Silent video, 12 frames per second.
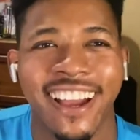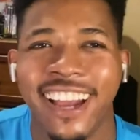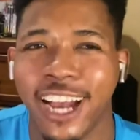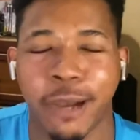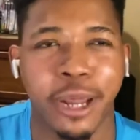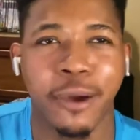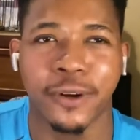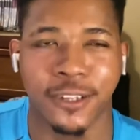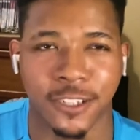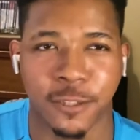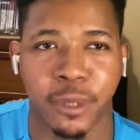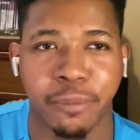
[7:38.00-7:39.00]
I'm not one of
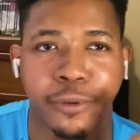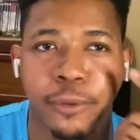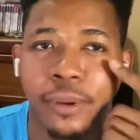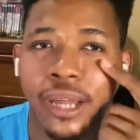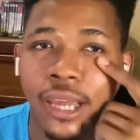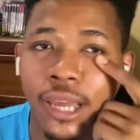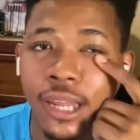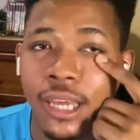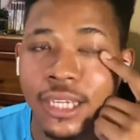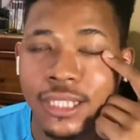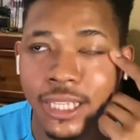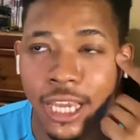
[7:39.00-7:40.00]
those people, but it
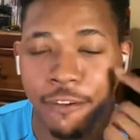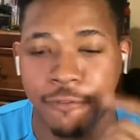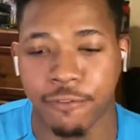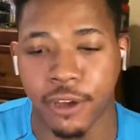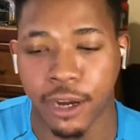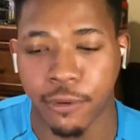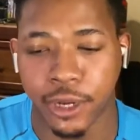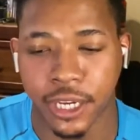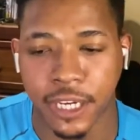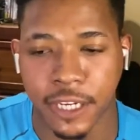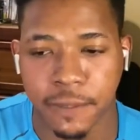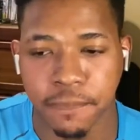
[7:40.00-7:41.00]
is a
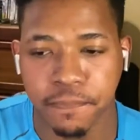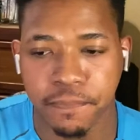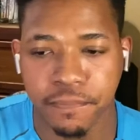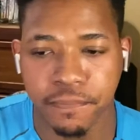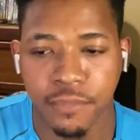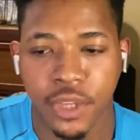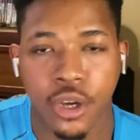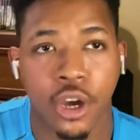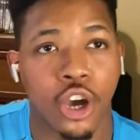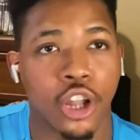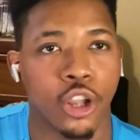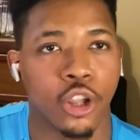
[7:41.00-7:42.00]
very
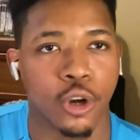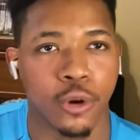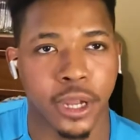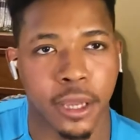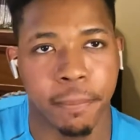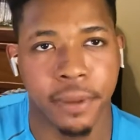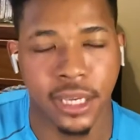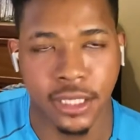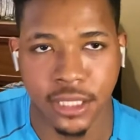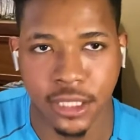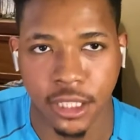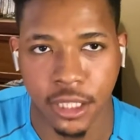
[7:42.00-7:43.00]
alluring
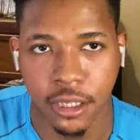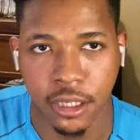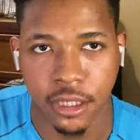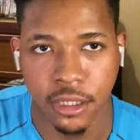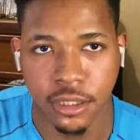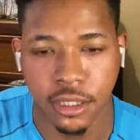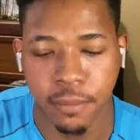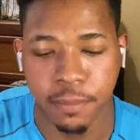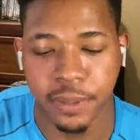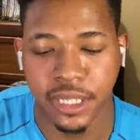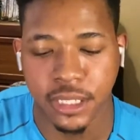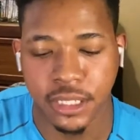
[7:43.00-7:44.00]
piece to
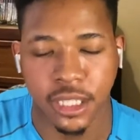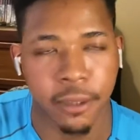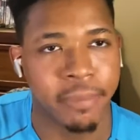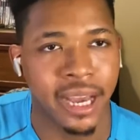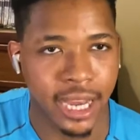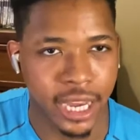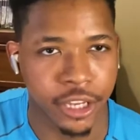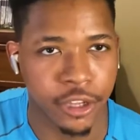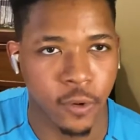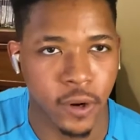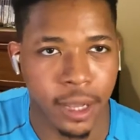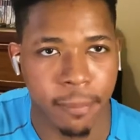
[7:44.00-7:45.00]
the pie, you know
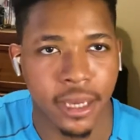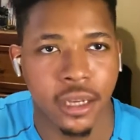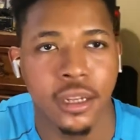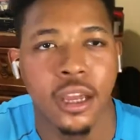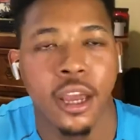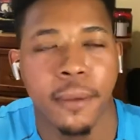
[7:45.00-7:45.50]
what I mean?